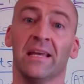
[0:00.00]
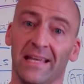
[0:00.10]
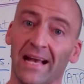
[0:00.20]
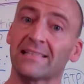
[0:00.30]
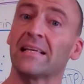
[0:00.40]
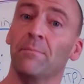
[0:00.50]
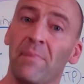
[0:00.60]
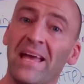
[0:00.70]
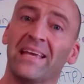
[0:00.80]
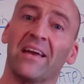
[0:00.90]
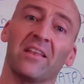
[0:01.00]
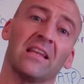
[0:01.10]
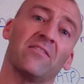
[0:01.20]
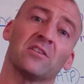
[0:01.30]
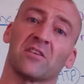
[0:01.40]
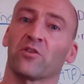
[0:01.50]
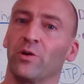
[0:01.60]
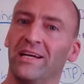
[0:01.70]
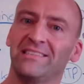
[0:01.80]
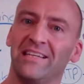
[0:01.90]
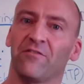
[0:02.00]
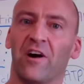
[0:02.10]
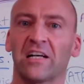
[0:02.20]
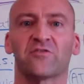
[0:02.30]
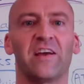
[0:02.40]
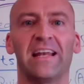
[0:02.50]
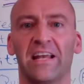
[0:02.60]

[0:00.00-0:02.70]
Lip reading: Yes, it may get the levels of creatine phosphate